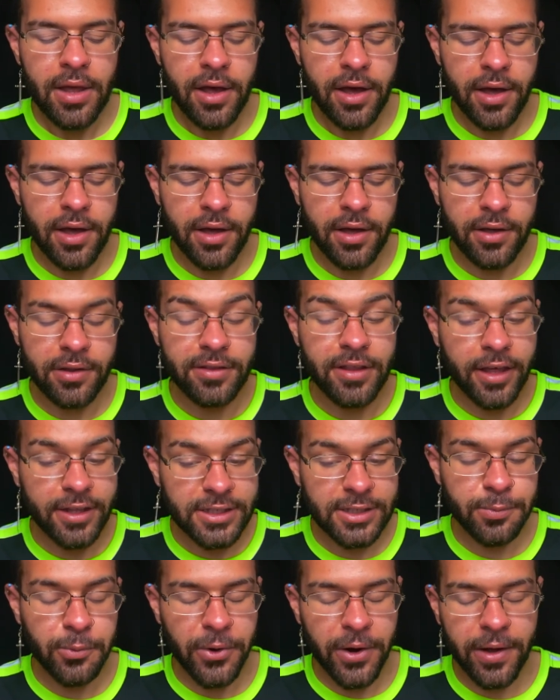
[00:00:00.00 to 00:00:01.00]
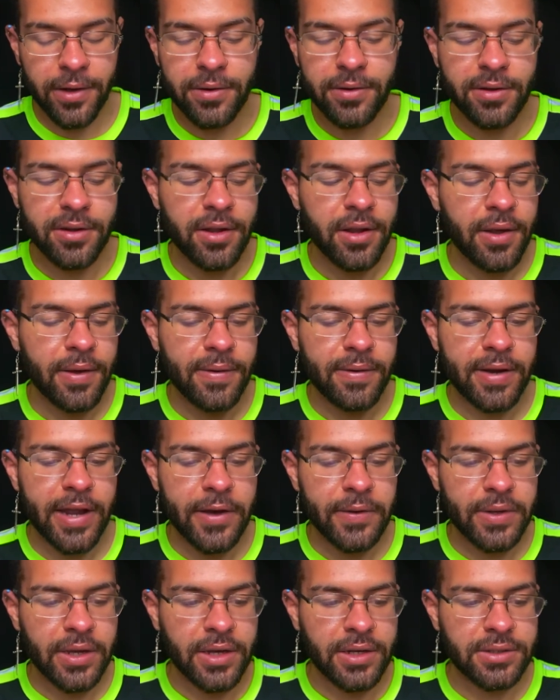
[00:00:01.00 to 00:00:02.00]
uh, that spread.
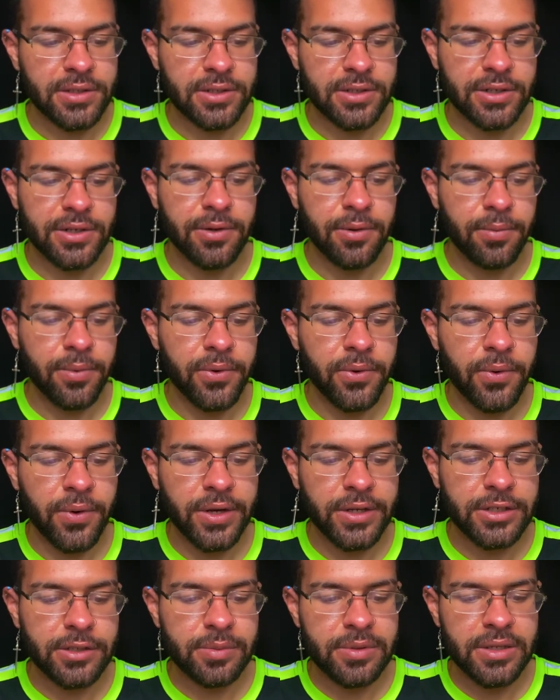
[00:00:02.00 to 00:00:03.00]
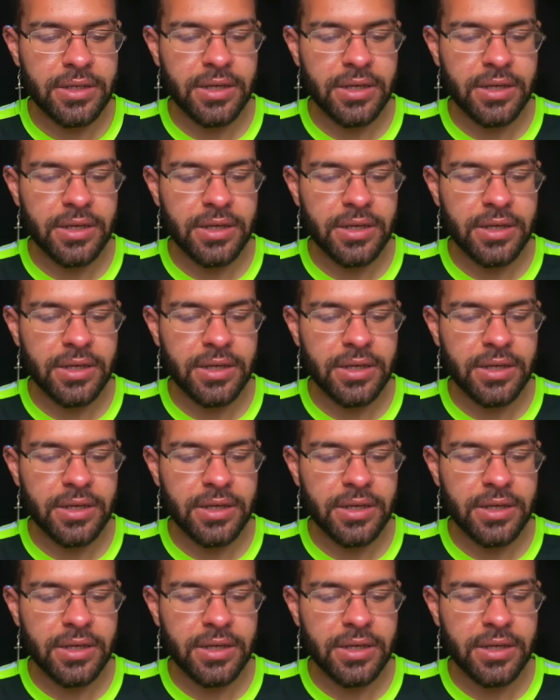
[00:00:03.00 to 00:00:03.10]
Now, Cancer, we're going to be